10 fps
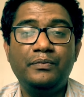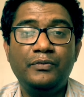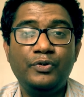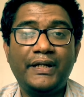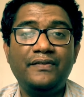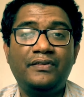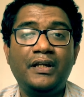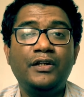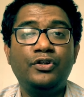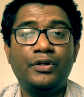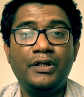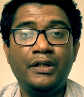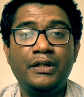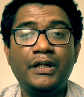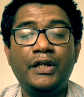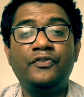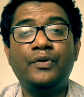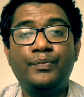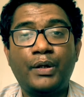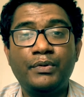You can say your hearing is
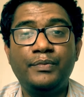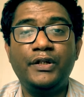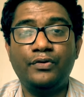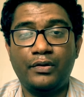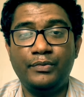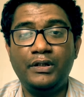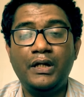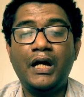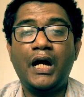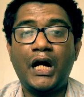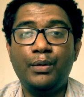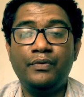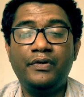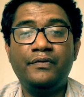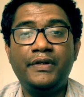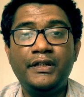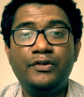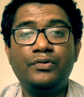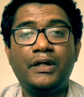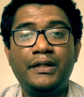probably normal. However, we need
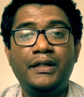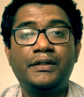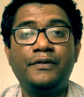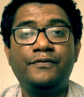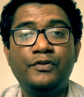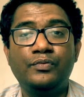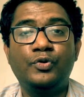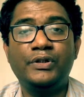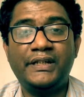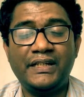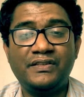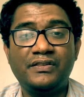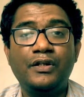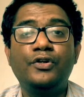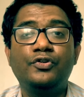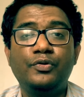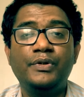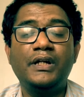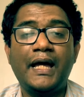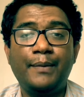to conduct a few more tests to
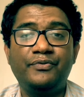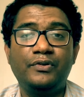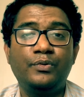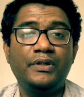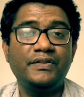be absolutely